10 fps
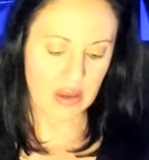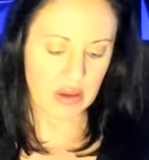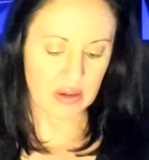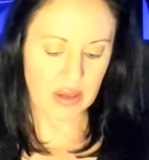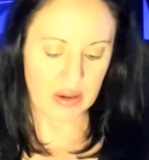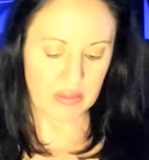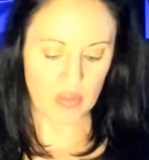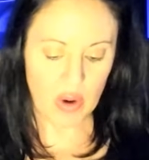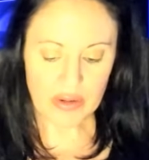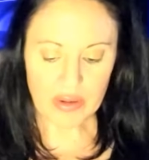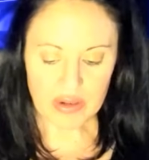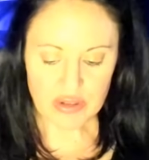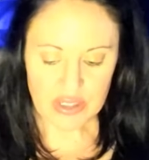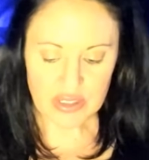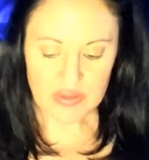Okay, water
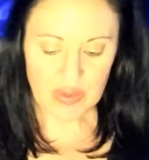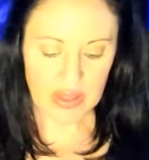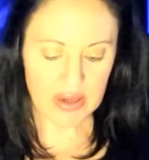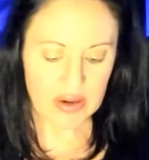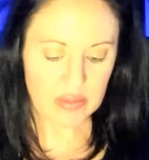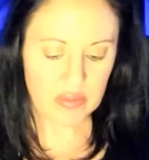energy just fell out,